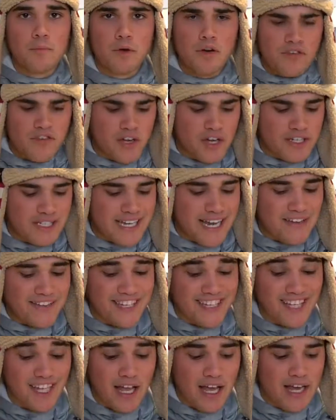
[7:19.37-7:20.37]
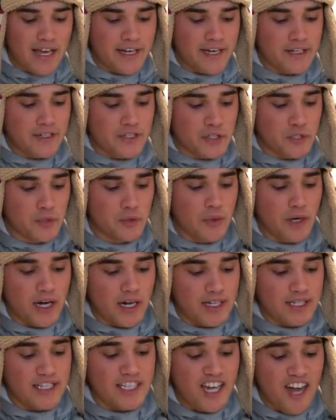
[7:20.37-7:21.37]
Moving on down the line
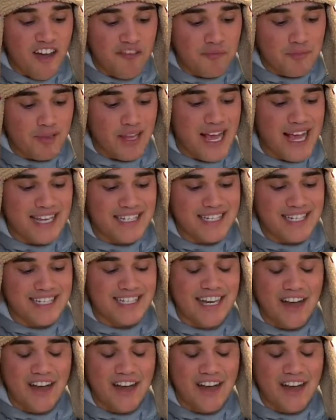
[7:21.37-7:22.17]
to soft plastics.